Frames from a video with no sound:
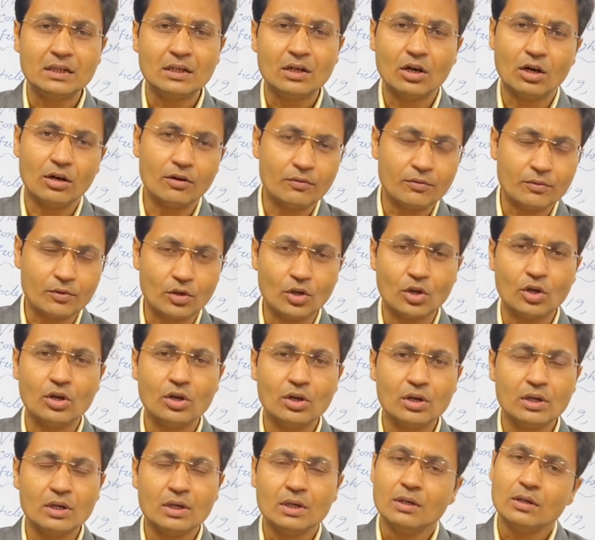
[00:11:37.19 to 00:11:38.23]
of
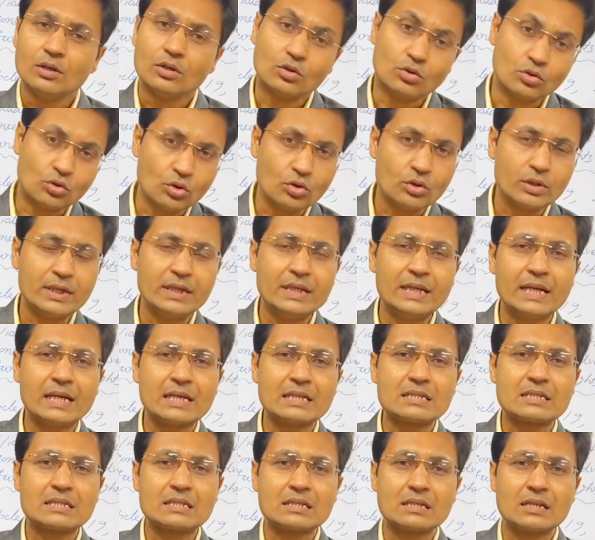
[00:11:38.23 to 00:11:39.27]
law though he
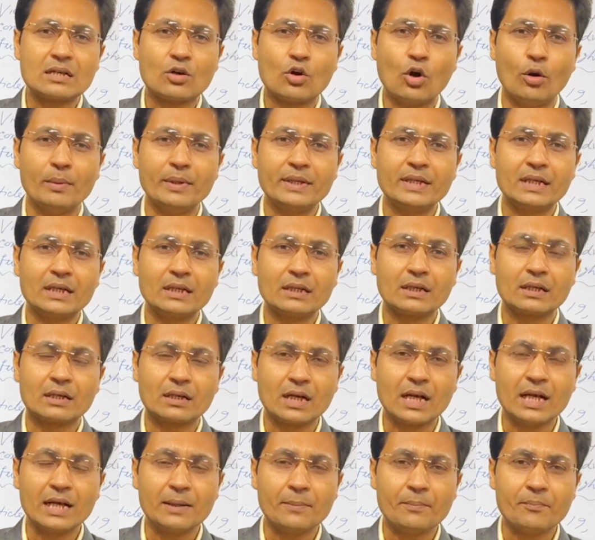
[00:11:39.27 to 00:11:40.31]
has committed the
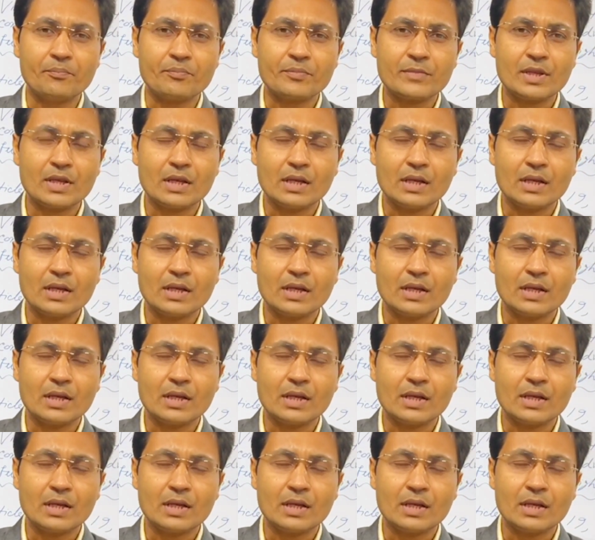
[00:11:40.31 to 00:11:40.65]
crime,